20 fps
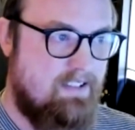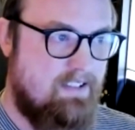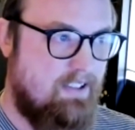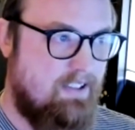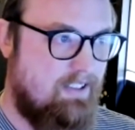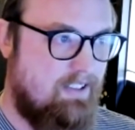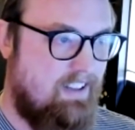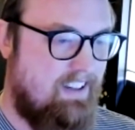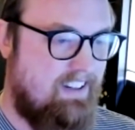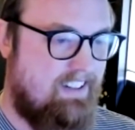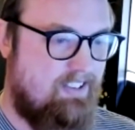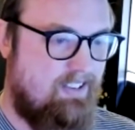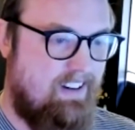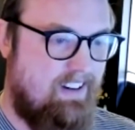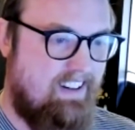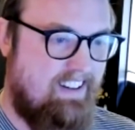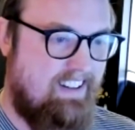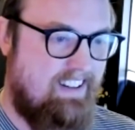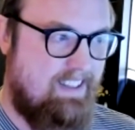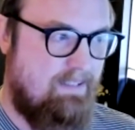good luck
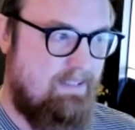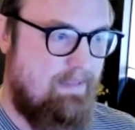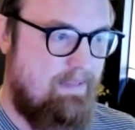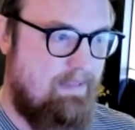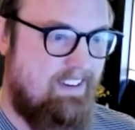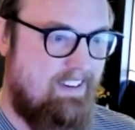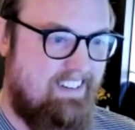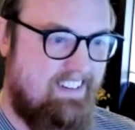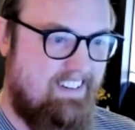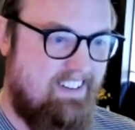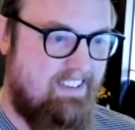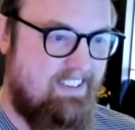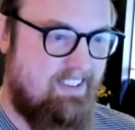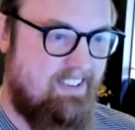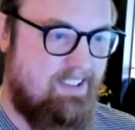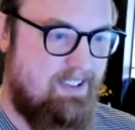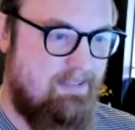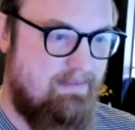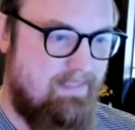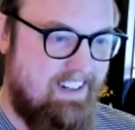trying to get them out in under
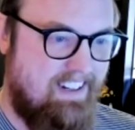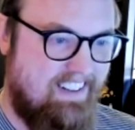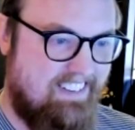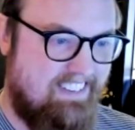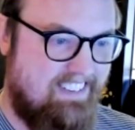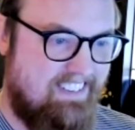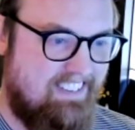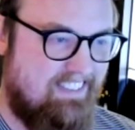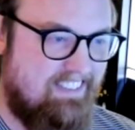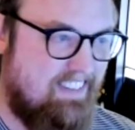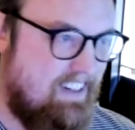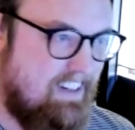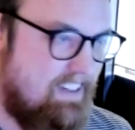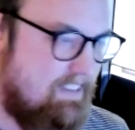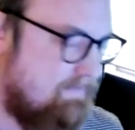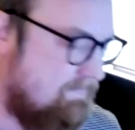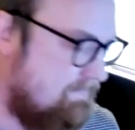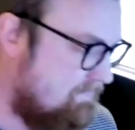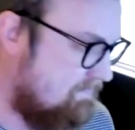2 minutes, right?